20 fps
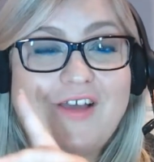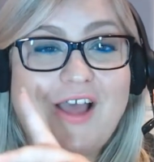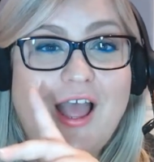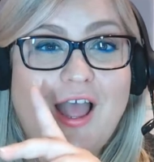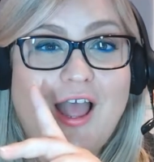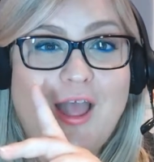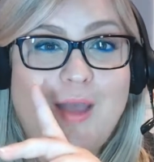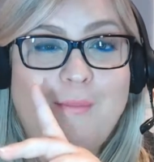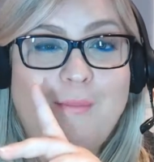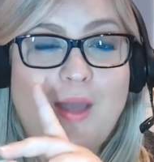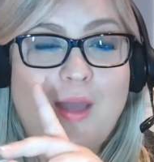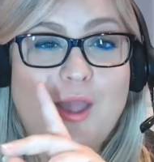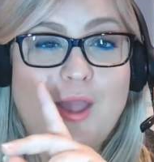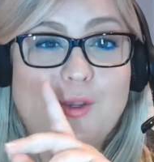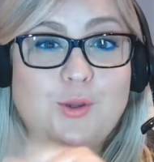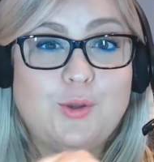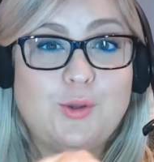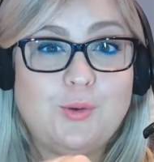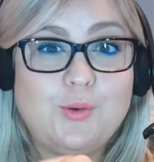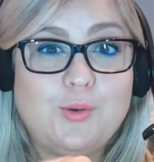a
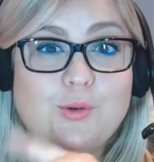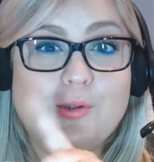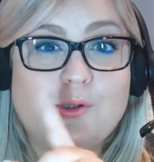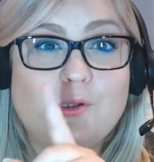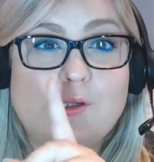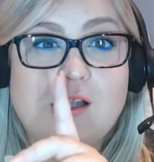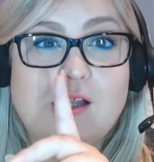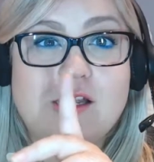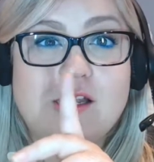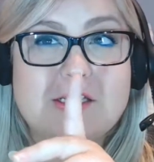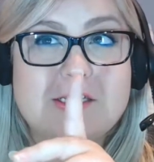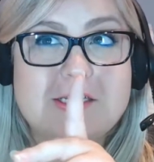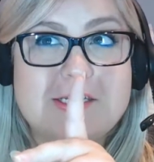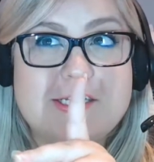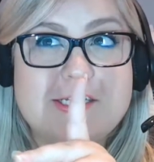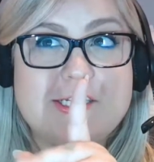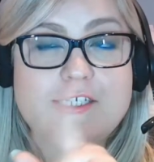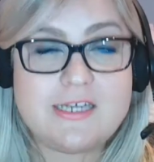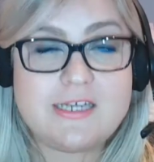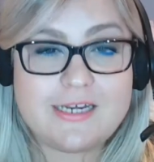Google
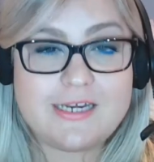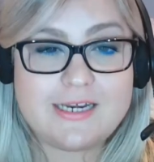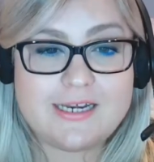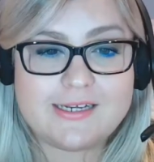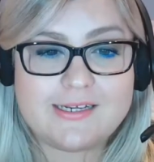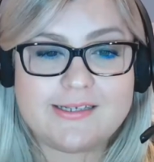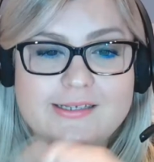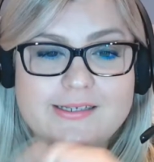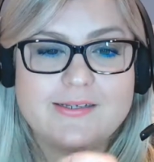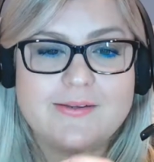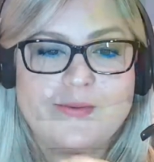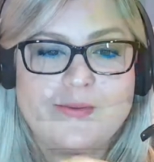sheet